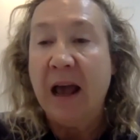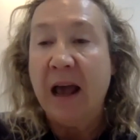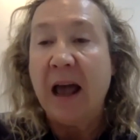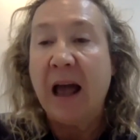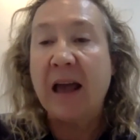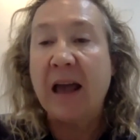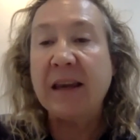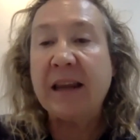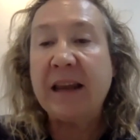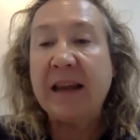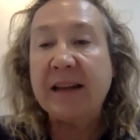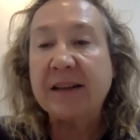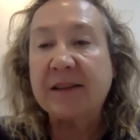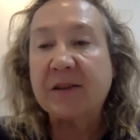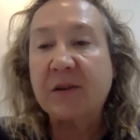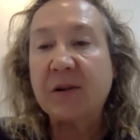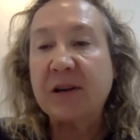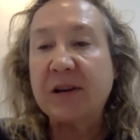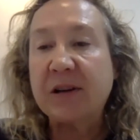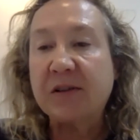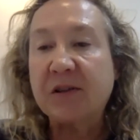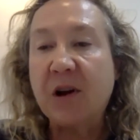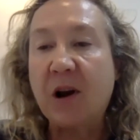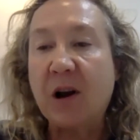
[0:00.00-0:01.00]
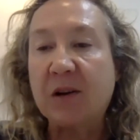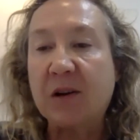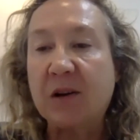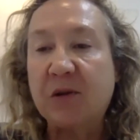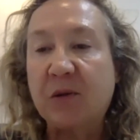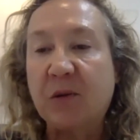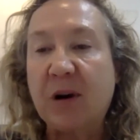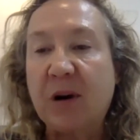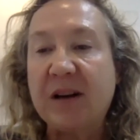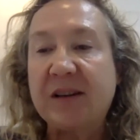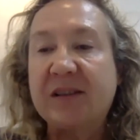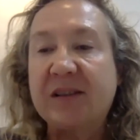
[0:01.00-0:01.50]
And he's going to talk to
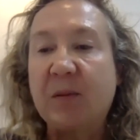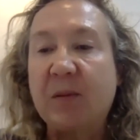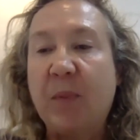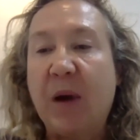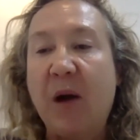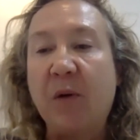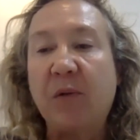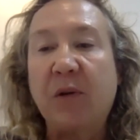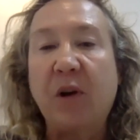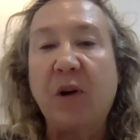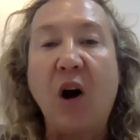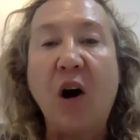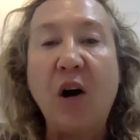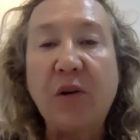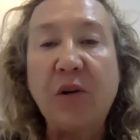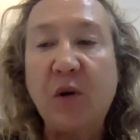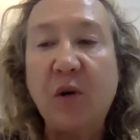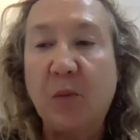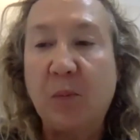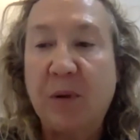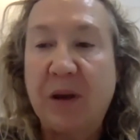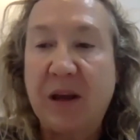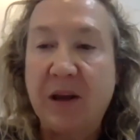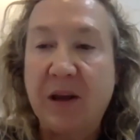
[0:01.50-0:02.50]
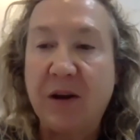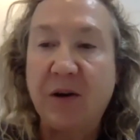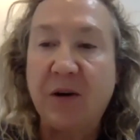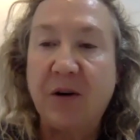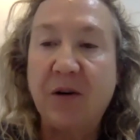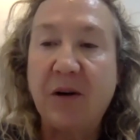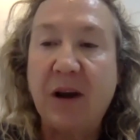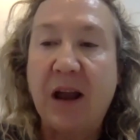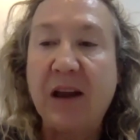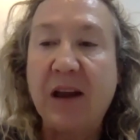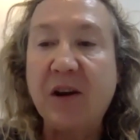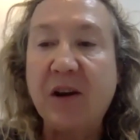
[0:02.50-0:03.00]
us about AutoPeer,
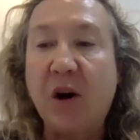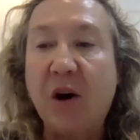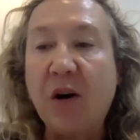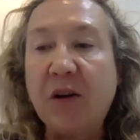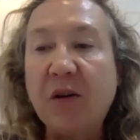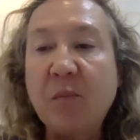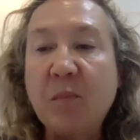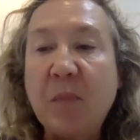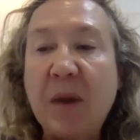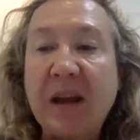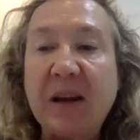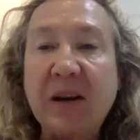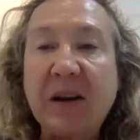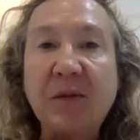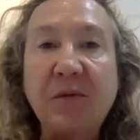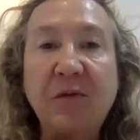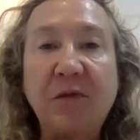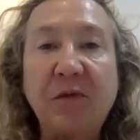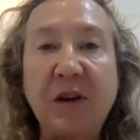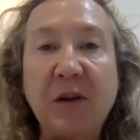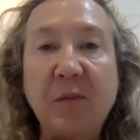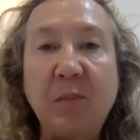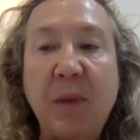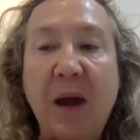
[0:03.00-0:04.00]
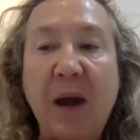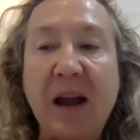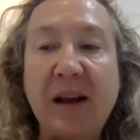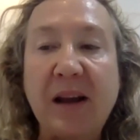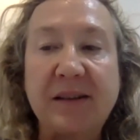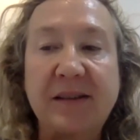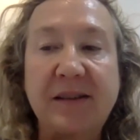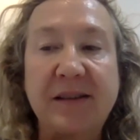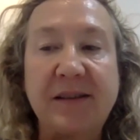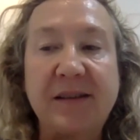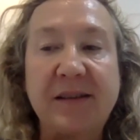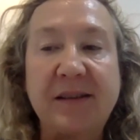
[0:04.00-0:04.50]
an automated feedback
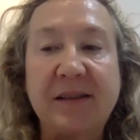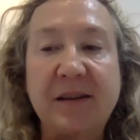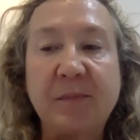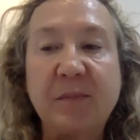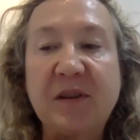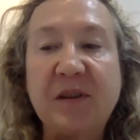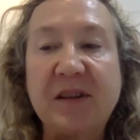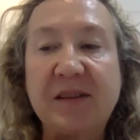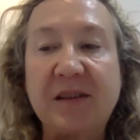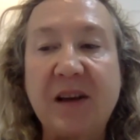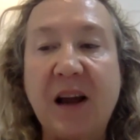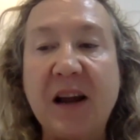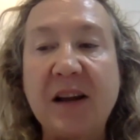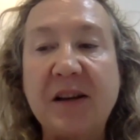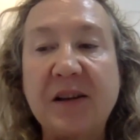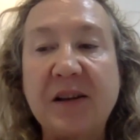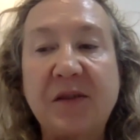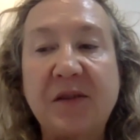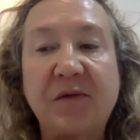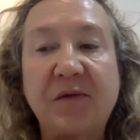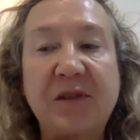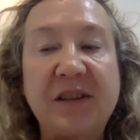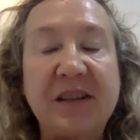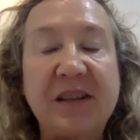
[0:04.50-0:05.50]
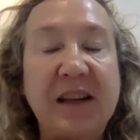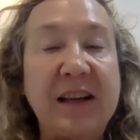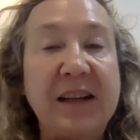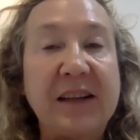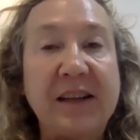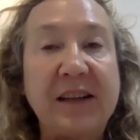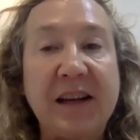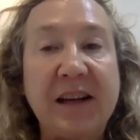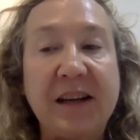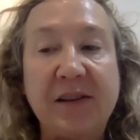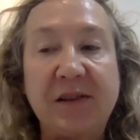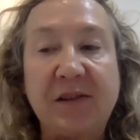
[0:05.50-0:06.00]
system designed to
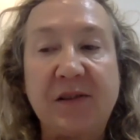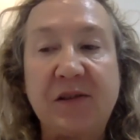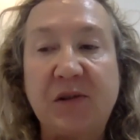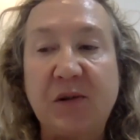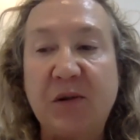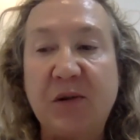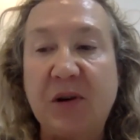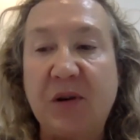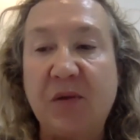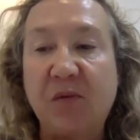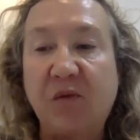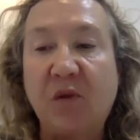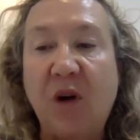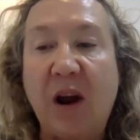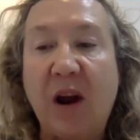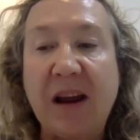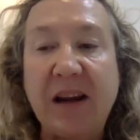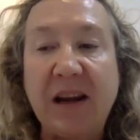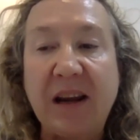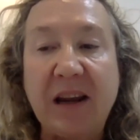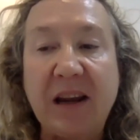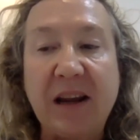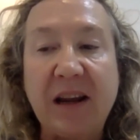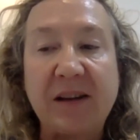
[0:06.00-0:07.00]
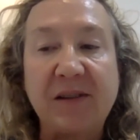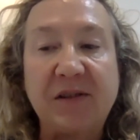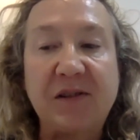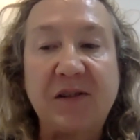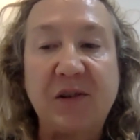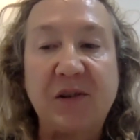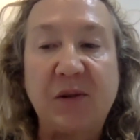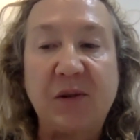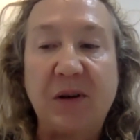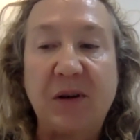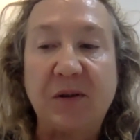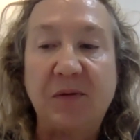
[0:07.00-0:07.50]
facilitate student writing and
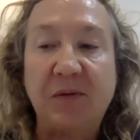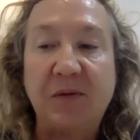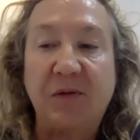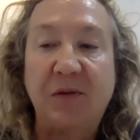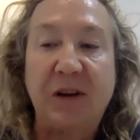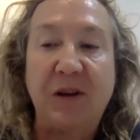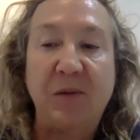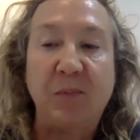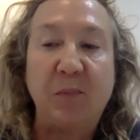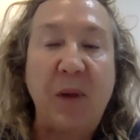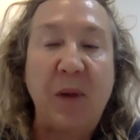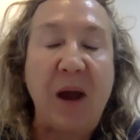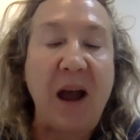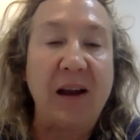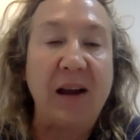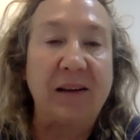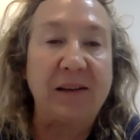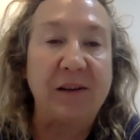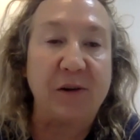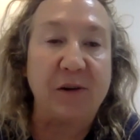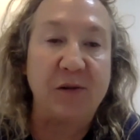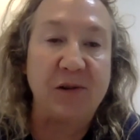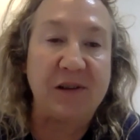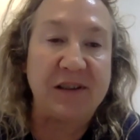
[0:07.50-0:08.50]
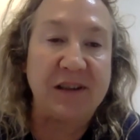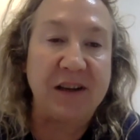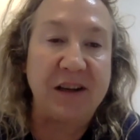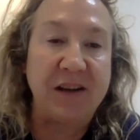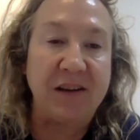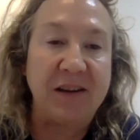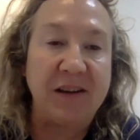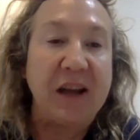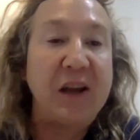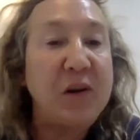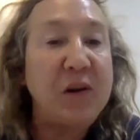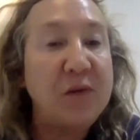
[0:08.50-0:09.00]
student feedback literacy.
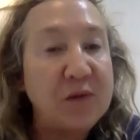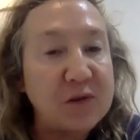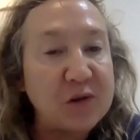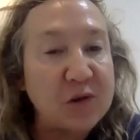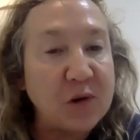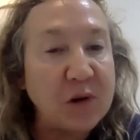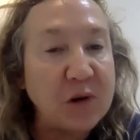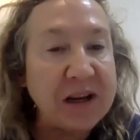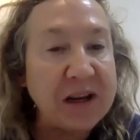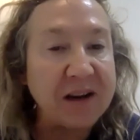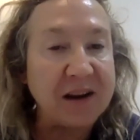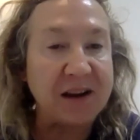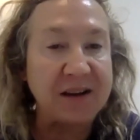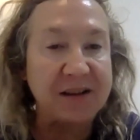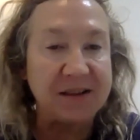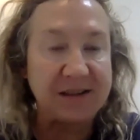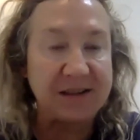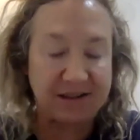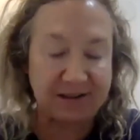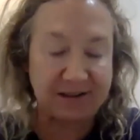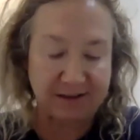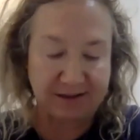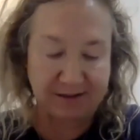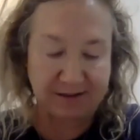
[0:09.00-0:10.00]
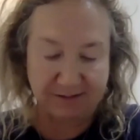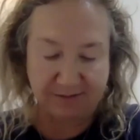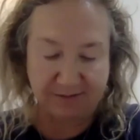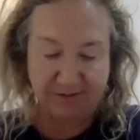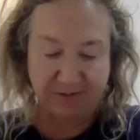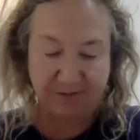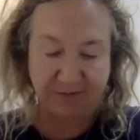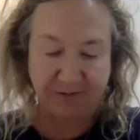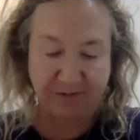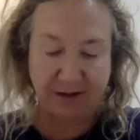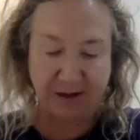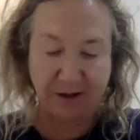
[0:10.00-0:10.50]
Thank you for joining us,
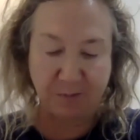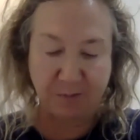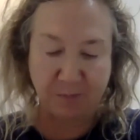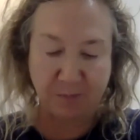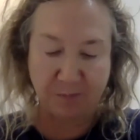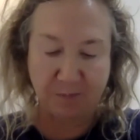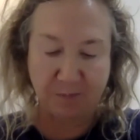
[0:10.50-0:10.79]
Philip.